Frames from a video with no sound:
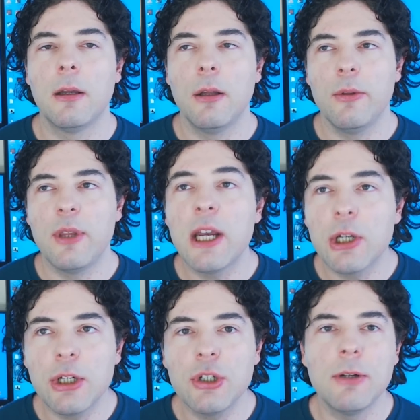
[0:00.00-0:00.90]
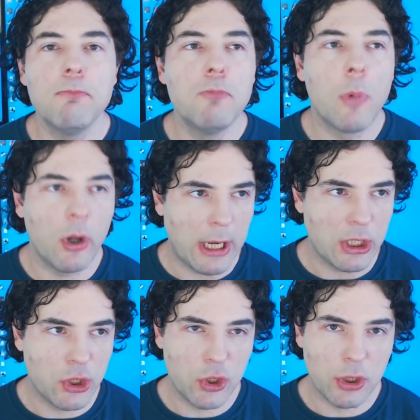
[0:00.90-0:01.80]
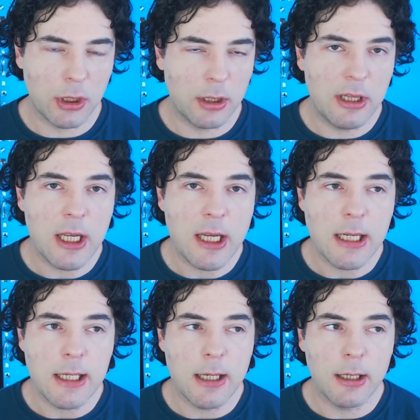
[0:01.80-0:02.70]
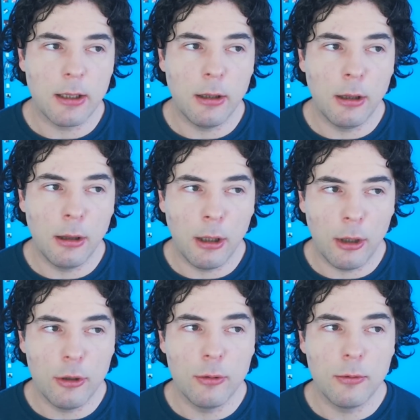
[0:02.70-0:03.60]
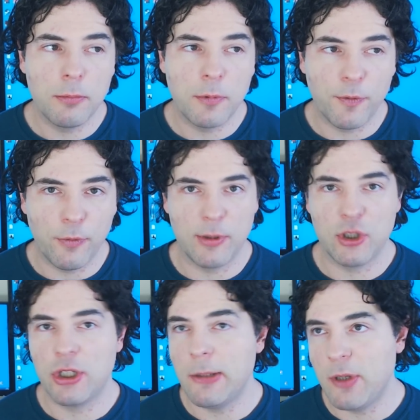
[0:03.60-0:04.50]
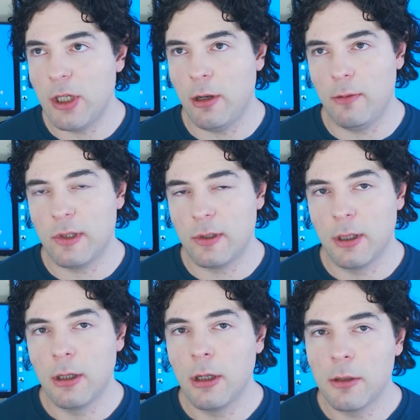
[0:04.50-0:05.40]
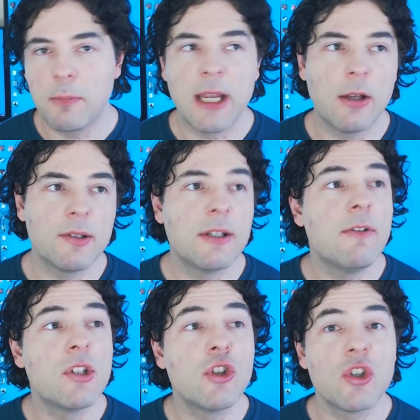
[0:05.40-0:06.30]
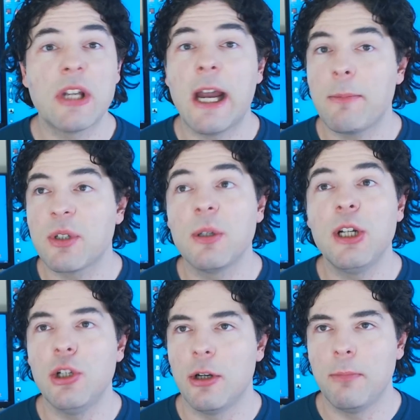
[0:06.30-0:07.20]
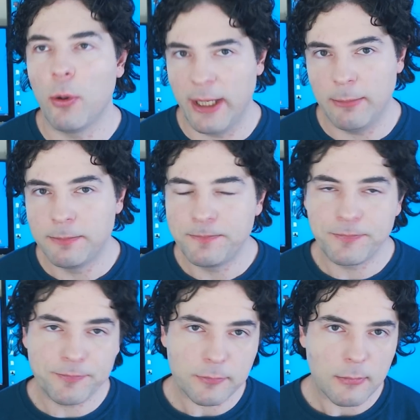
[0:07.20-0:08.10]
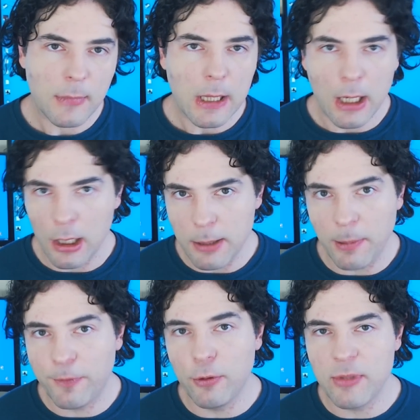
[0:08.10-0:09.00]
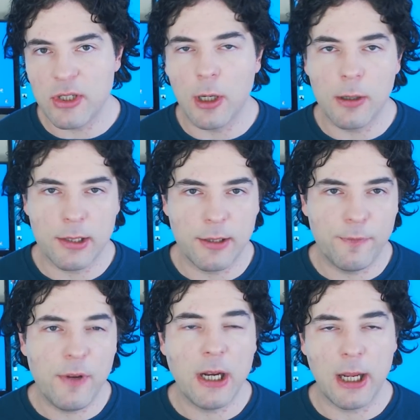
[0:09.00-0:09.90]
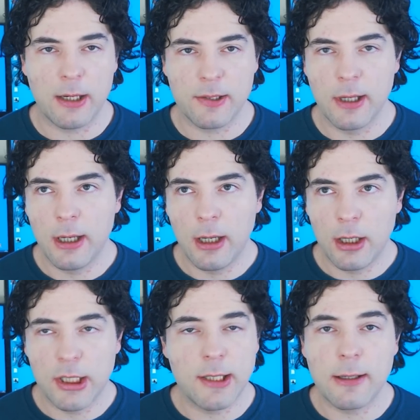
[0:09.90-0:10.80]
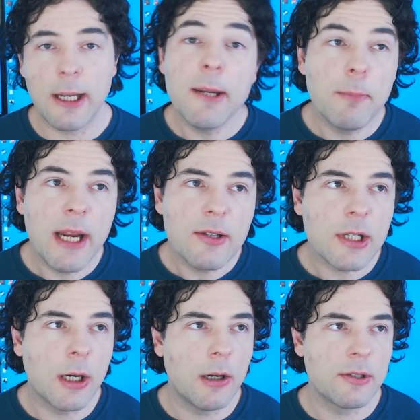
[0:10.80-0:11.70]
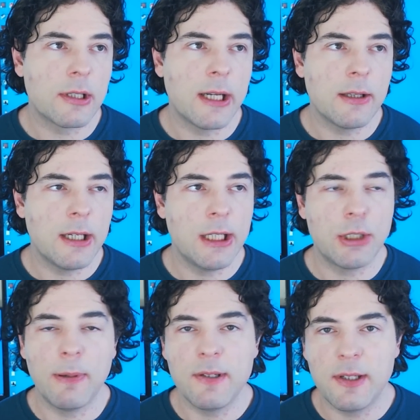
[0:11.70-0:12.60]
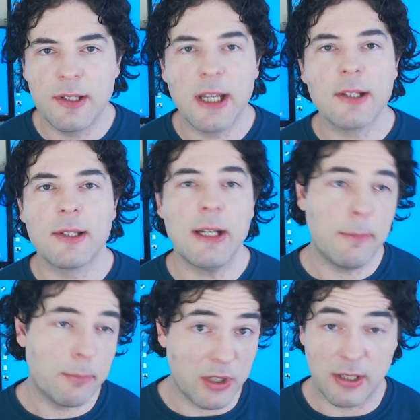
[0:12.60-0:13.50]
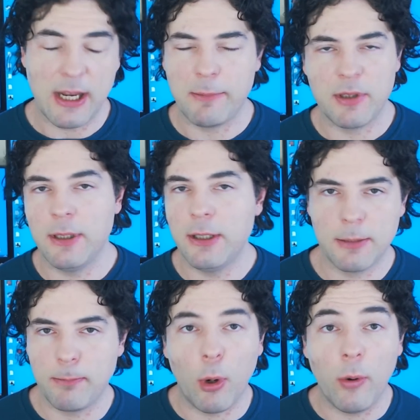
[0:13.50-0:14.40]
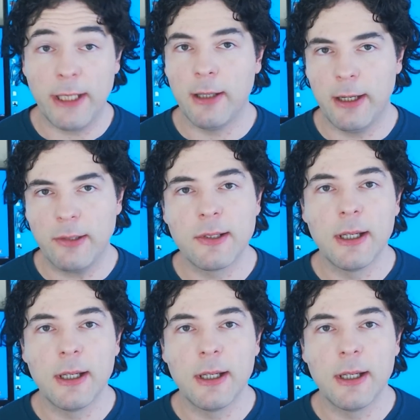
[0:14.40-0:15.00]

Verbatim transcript: They are going to demolish the low performance GPUs because there is just absolutely no point the performance targets of Phoenix just it makes cards like the 2060 just absolutely just pointless